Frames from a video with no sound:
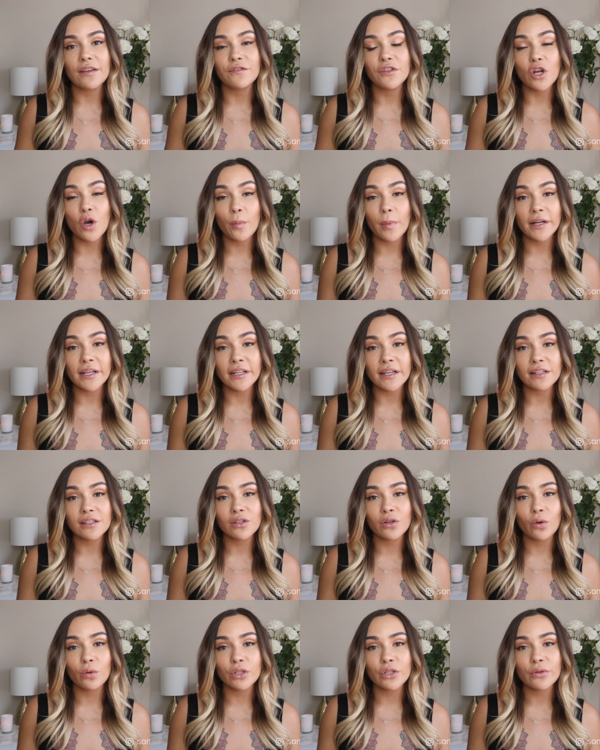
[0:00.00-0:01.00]
If nobody has
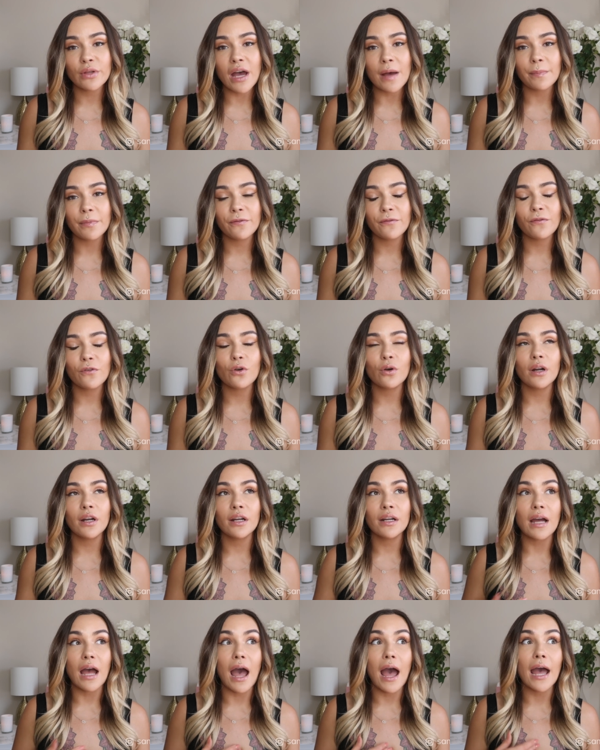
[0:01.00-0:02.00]
told you that
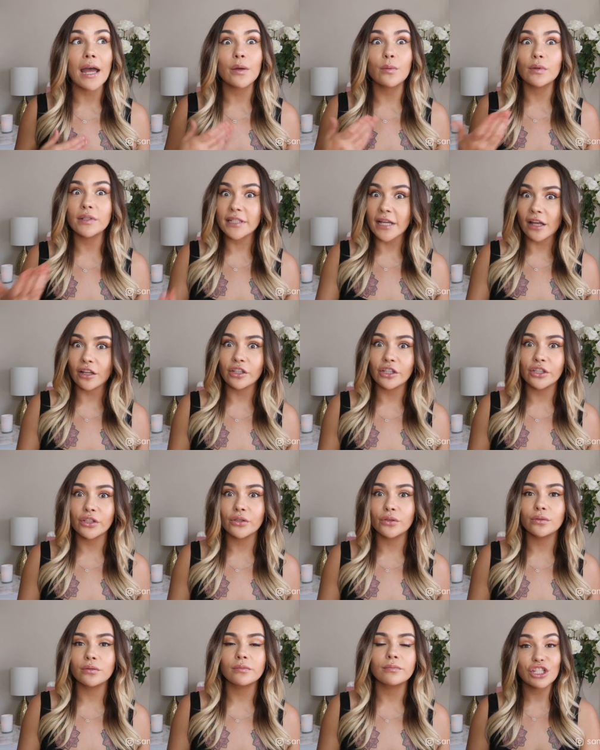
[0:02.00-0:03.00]
before, I will tell
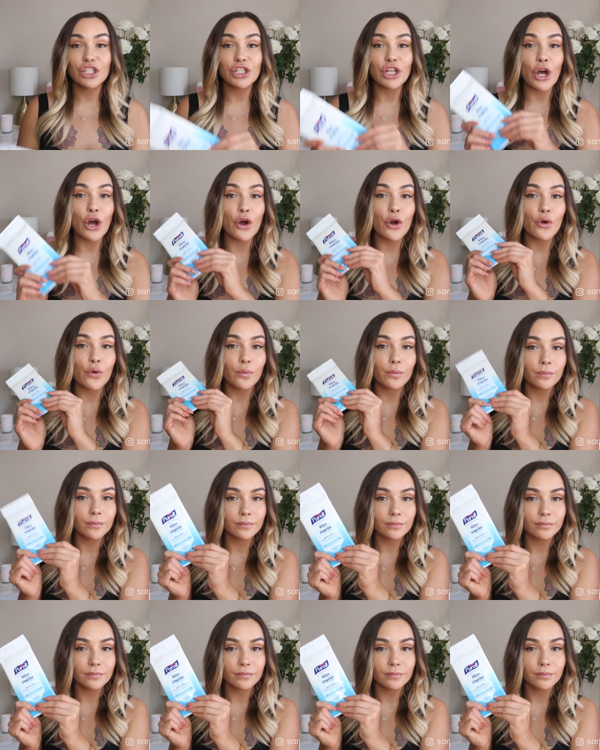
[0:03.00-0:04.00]
you, so
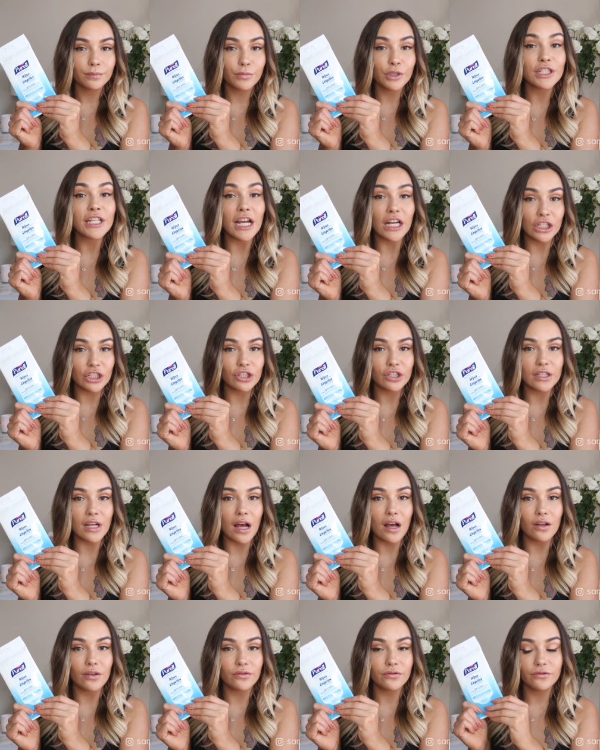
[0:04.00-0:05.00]
protect
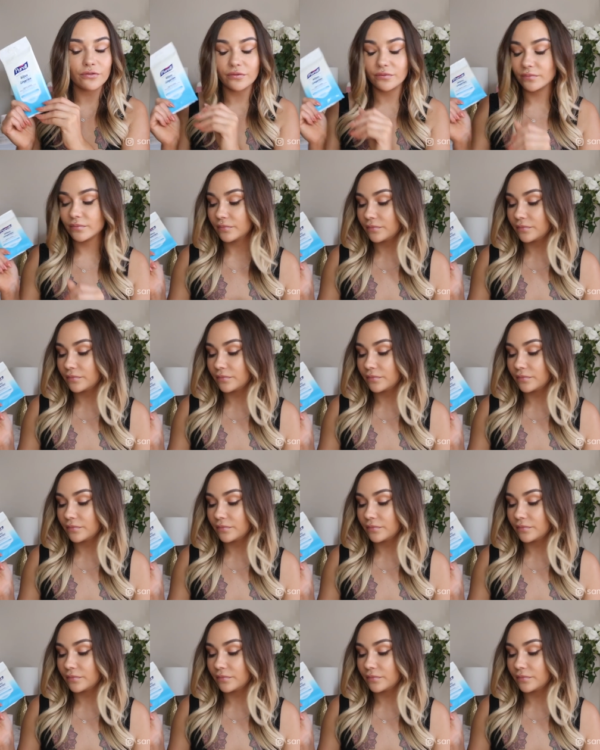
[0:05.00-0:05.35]
yourself.